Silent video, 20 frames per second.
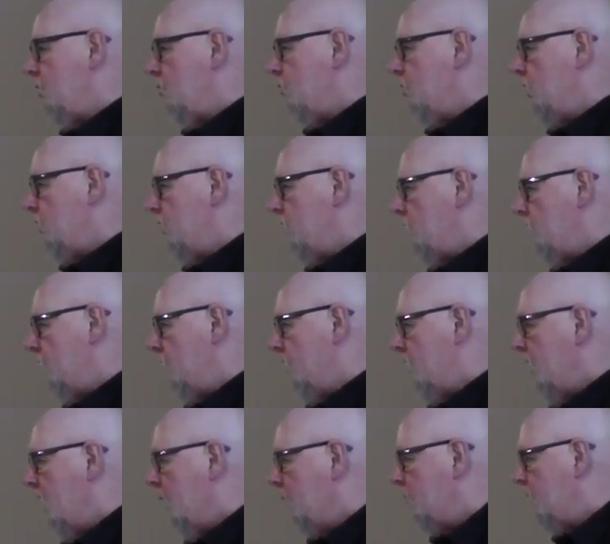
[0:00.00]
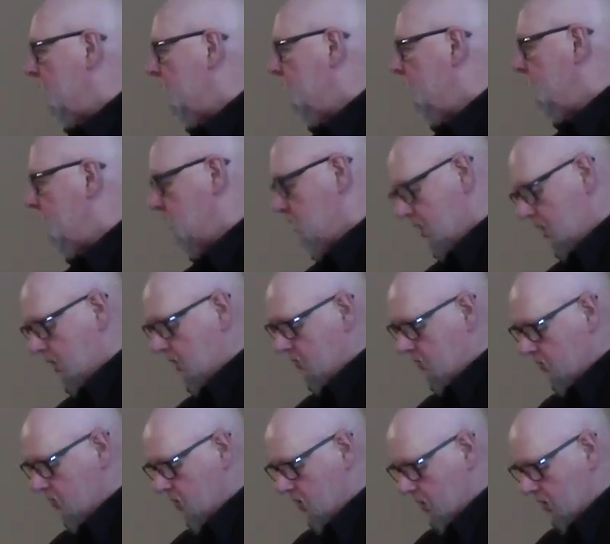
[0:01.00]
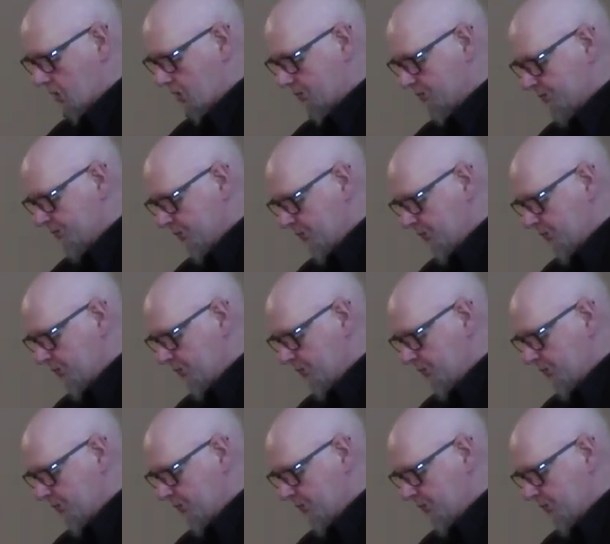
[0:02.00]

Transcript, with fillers: which is the topic of tonight's talk.